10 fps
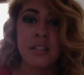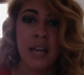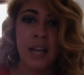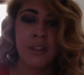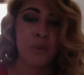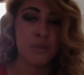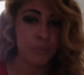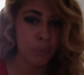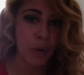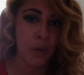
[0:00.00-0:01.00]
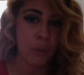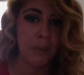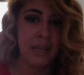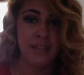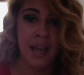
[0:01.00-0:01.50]
that there was a point where
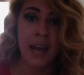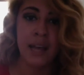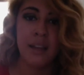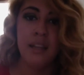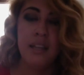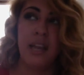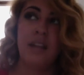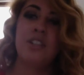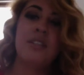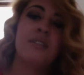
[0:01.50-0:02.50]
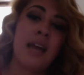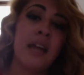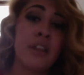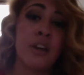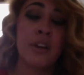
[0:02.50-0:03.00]
my dad actually
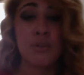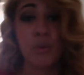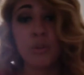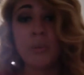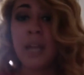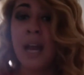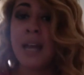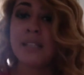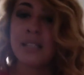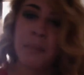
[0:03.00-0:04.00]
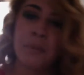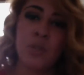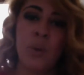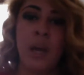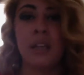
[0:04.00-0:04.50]
sat there and told me, I accept
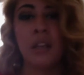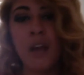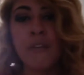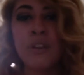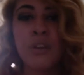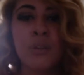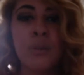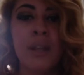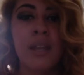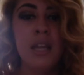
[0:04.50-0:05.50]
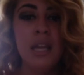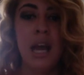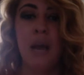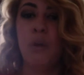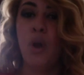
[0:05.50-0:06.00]
you, I love you, and
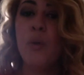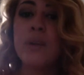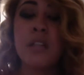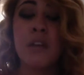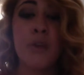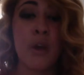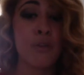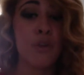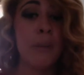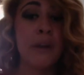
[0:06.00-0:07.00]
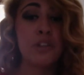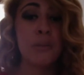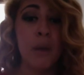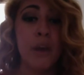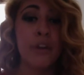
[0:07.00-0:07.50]
I will always love you. I don't know about your
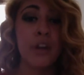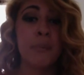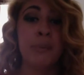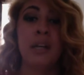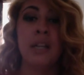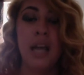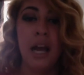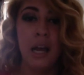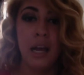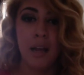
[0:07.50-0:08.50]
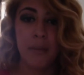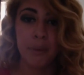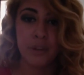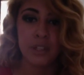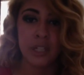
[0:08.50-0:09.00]
mother, but
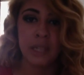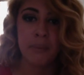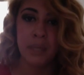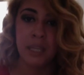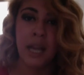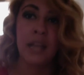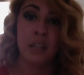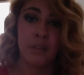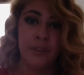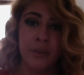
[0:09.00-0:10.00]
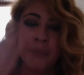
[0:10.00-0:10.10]
personally, me, I love you.